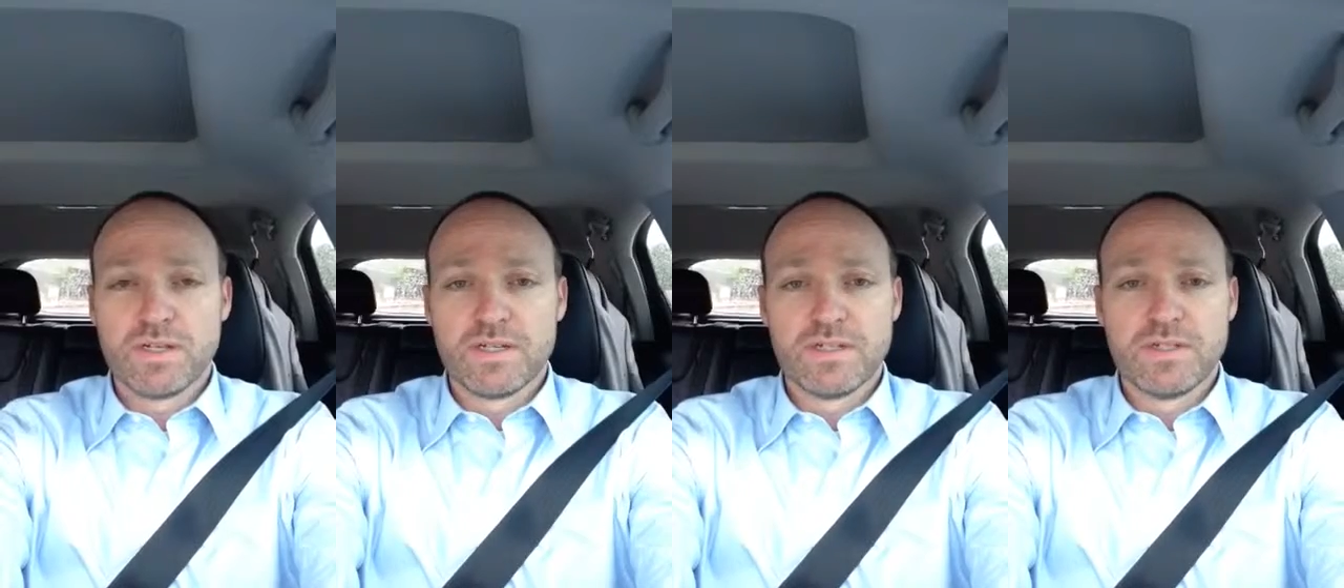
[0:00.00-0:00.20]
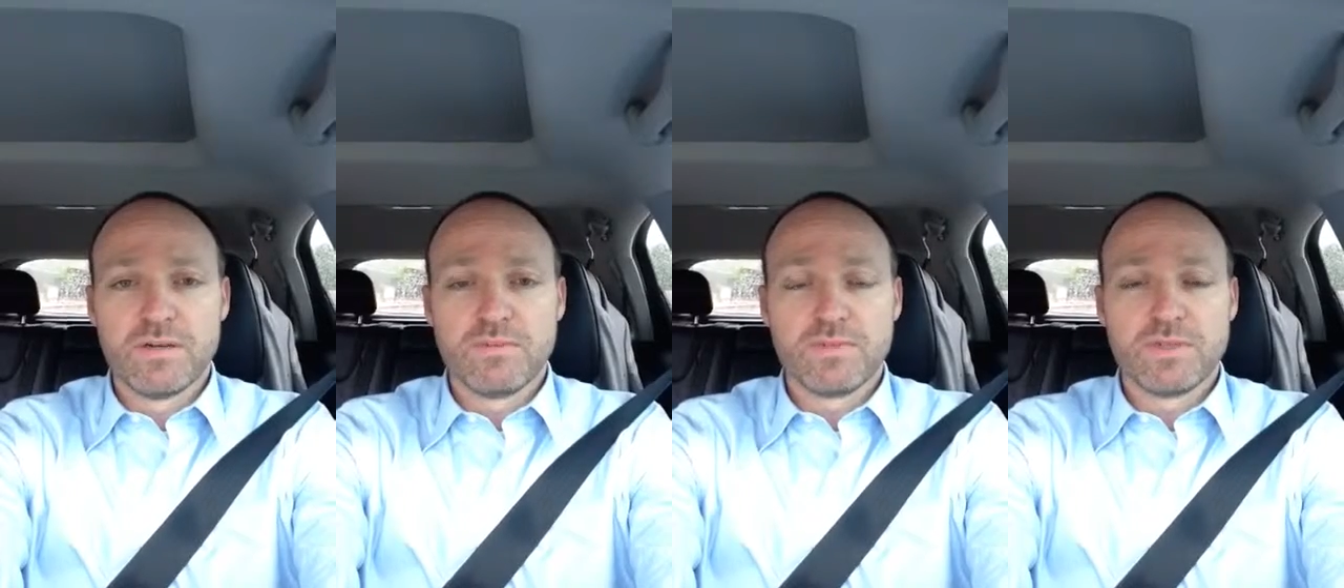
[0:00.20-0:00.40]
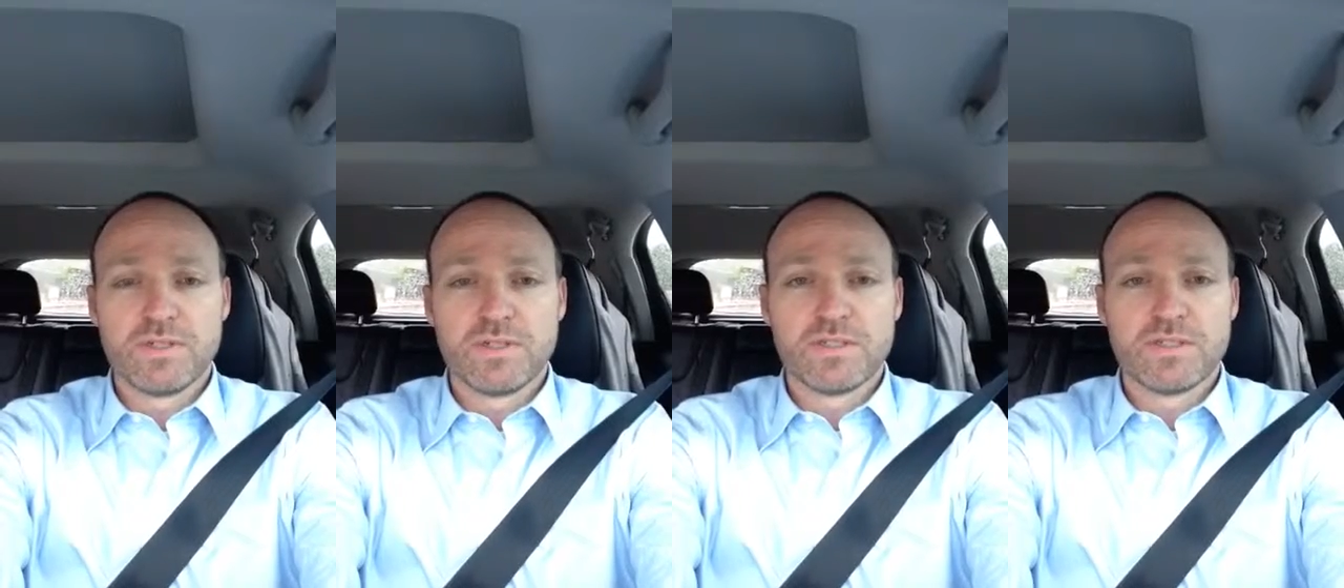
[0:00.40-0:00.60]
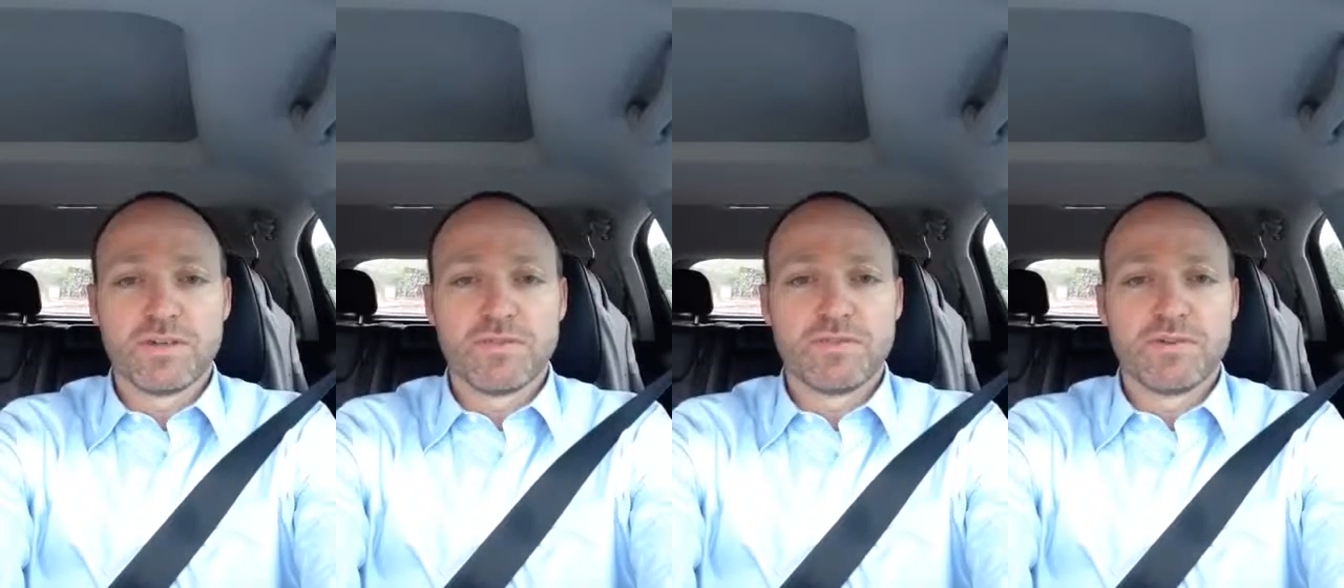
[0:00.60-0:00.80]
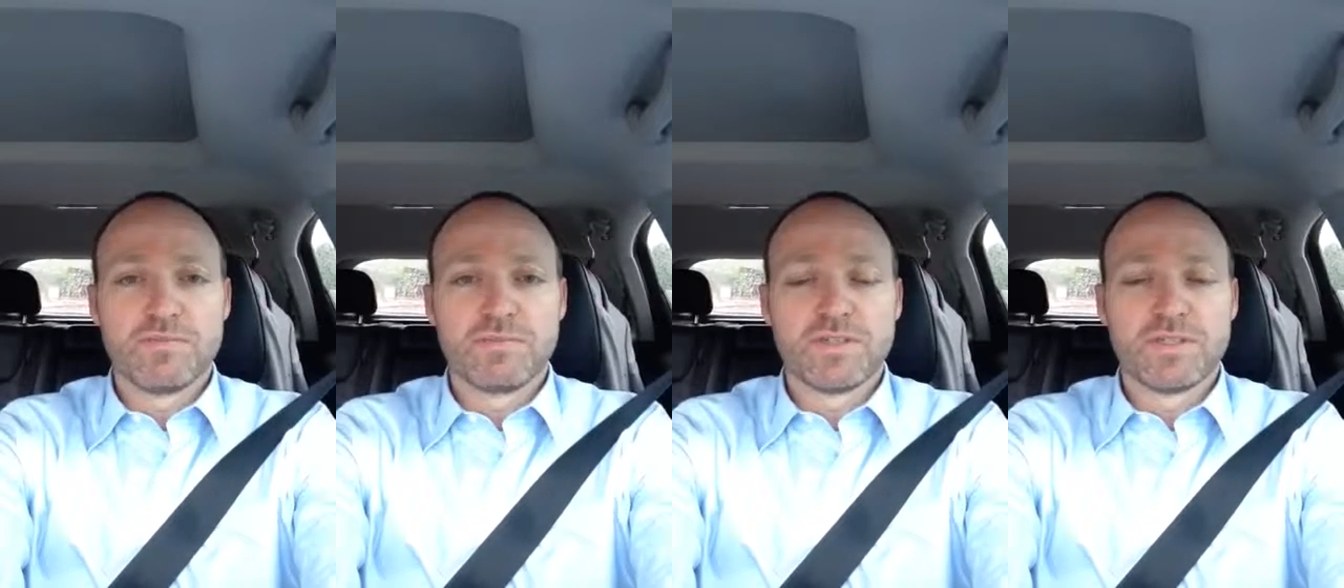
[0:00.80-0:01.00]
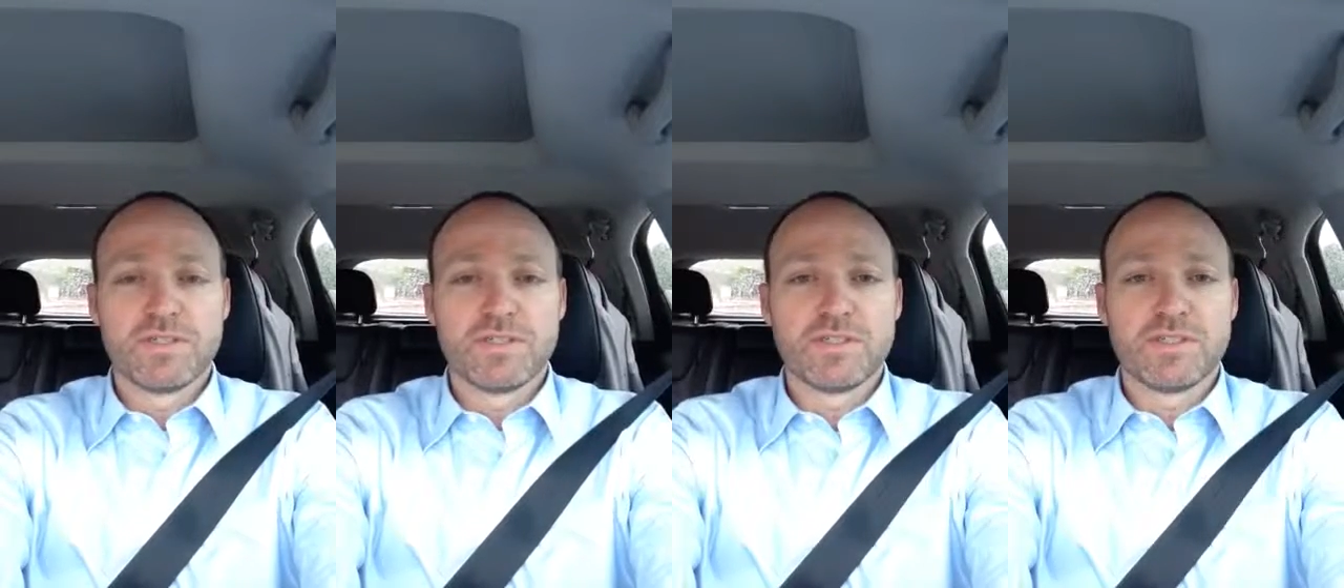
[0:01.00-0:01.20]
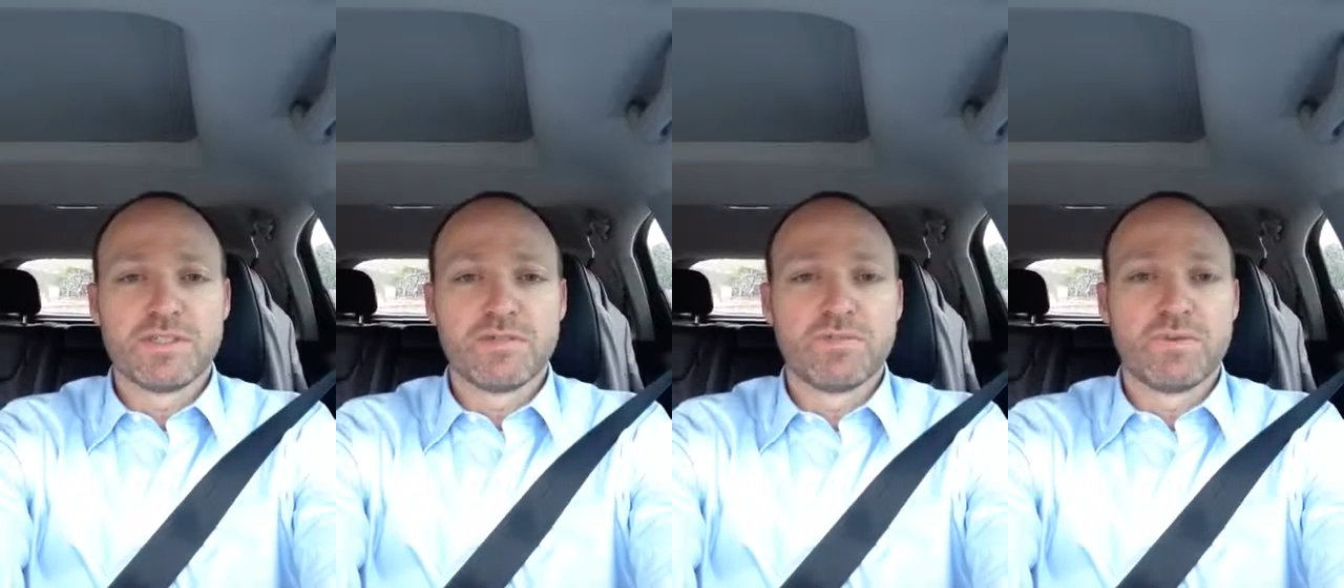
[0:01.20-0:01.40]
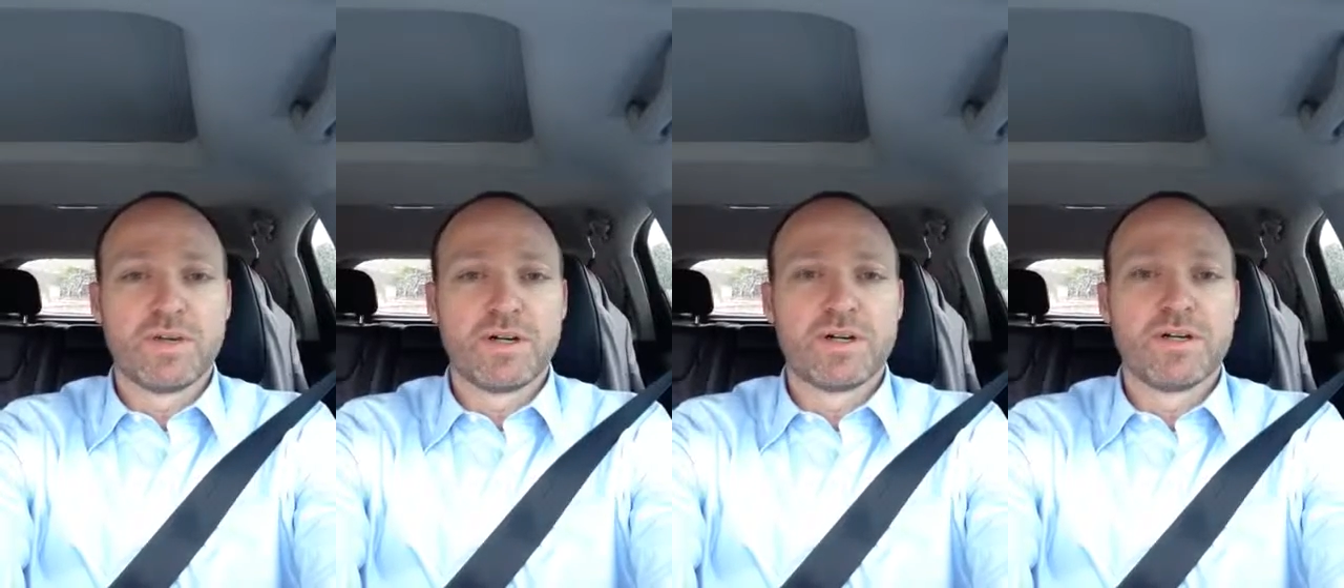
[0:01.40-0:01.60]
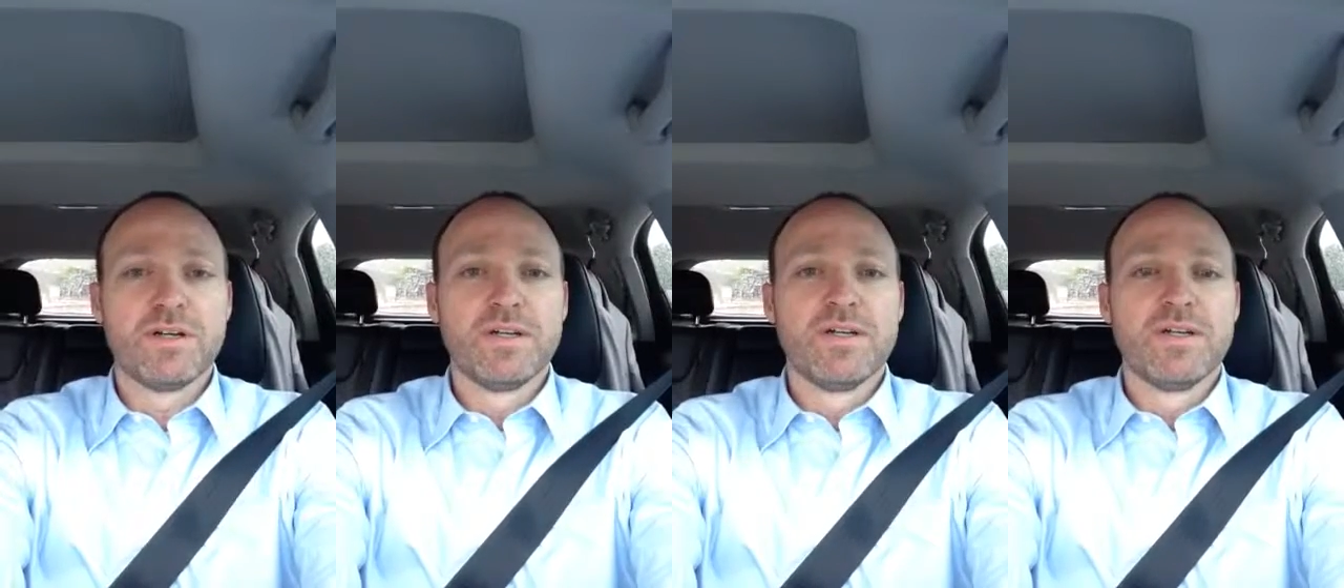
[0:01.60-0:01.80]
Don't put yourself in a position where